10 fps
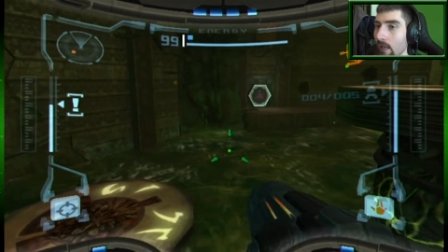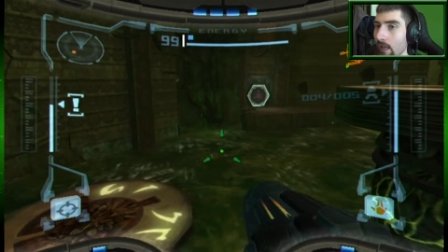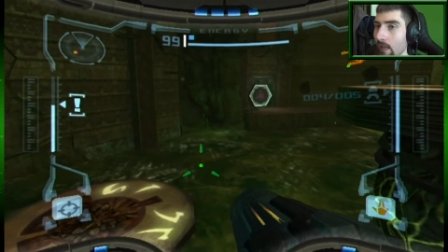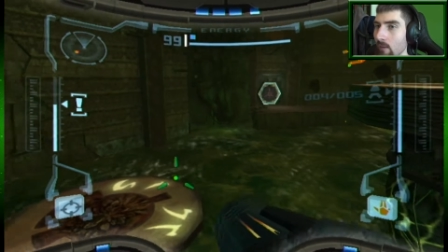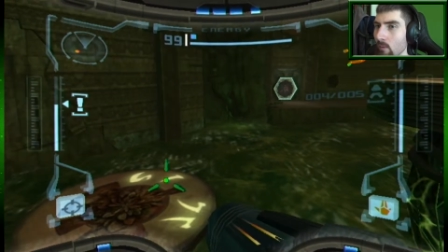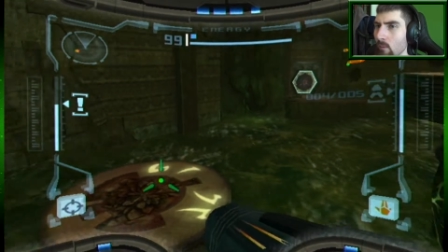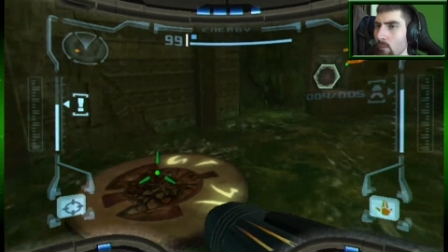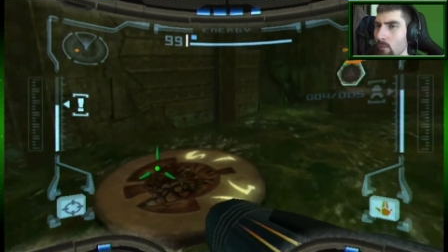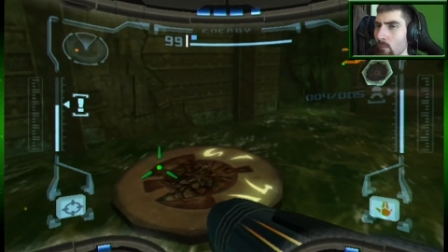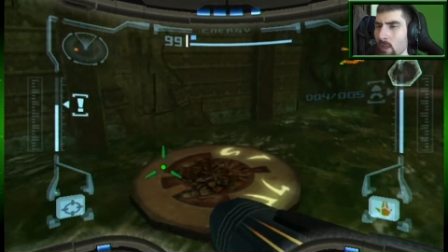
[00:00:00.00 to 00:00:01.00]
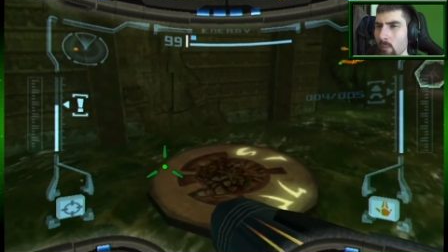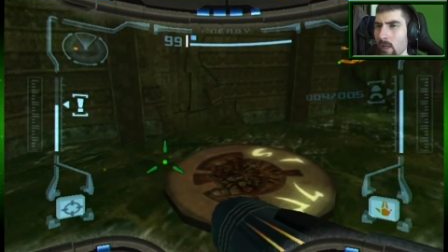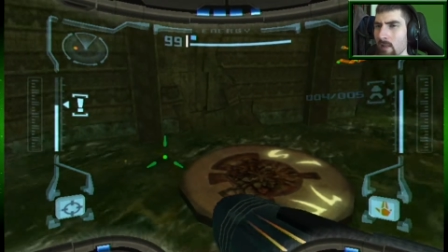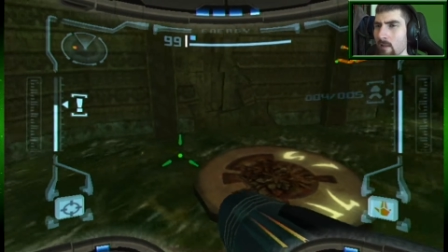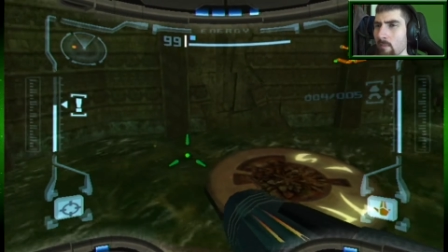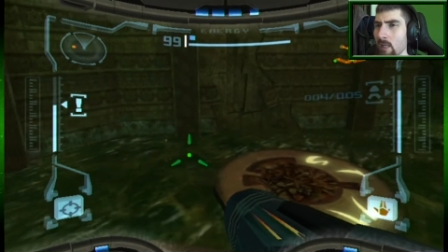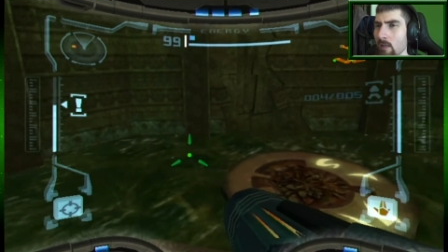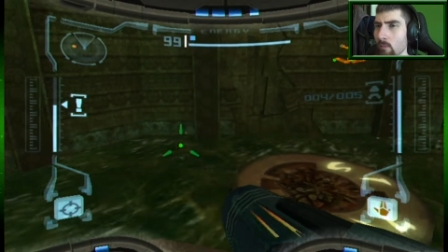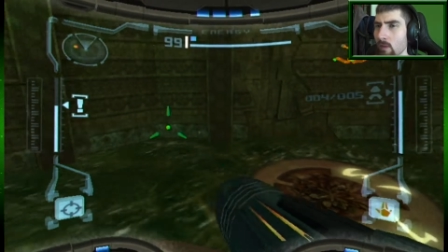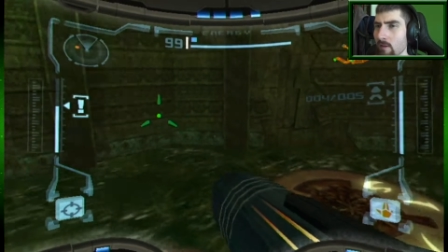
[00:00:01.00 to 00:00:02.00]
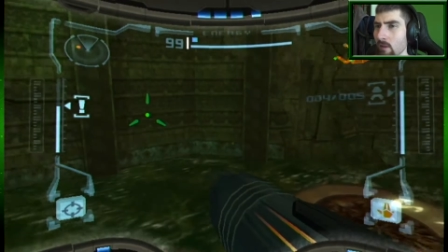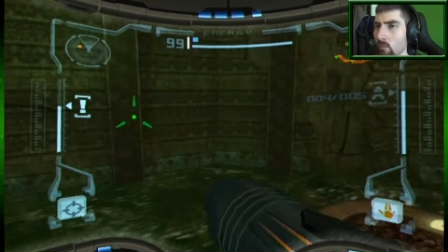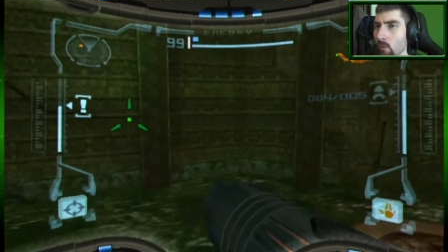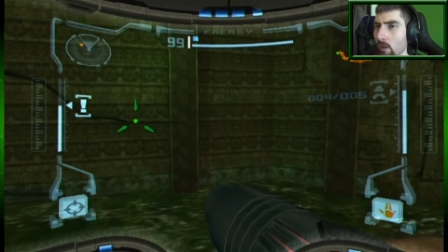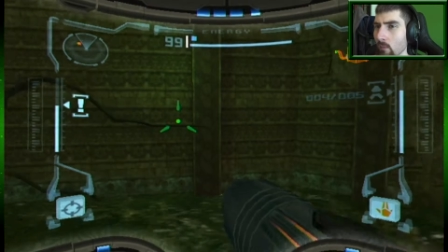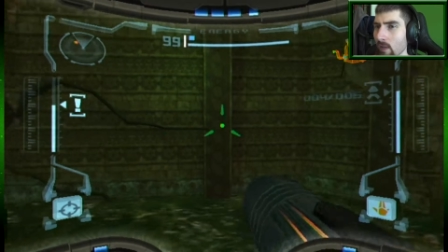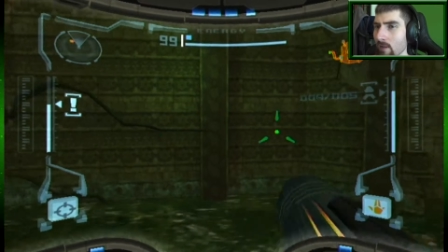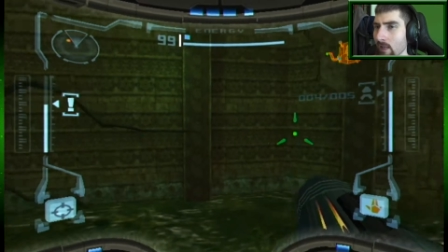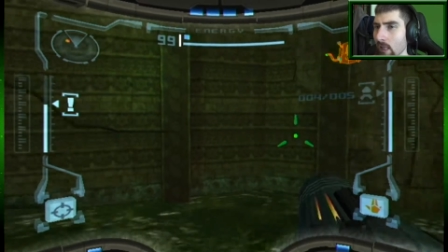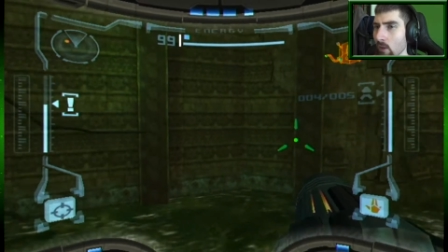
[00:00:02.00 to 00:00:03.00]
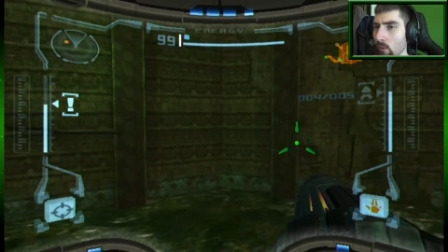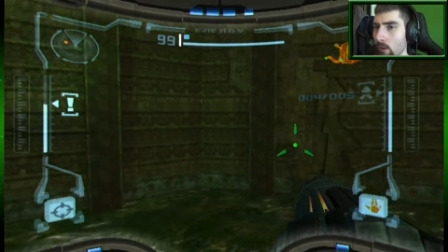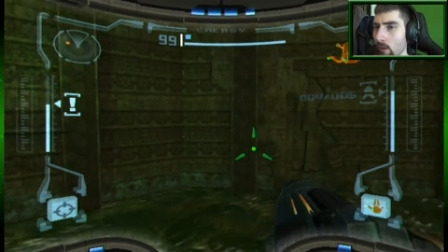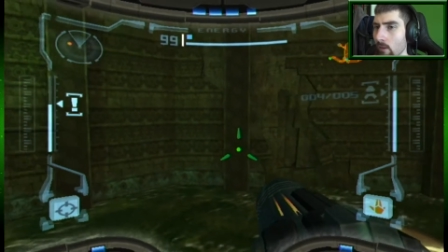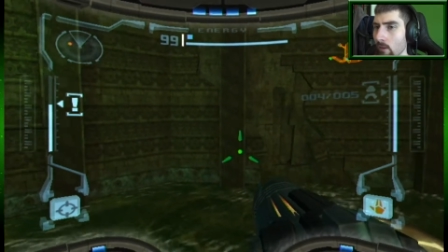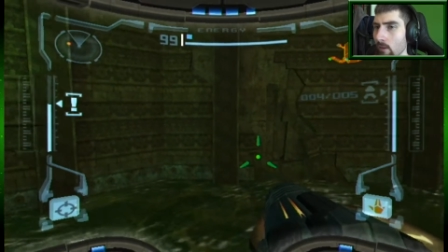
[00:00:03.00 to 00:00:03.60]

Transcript: And wait, why is the meter where it says warning? Why is that lower?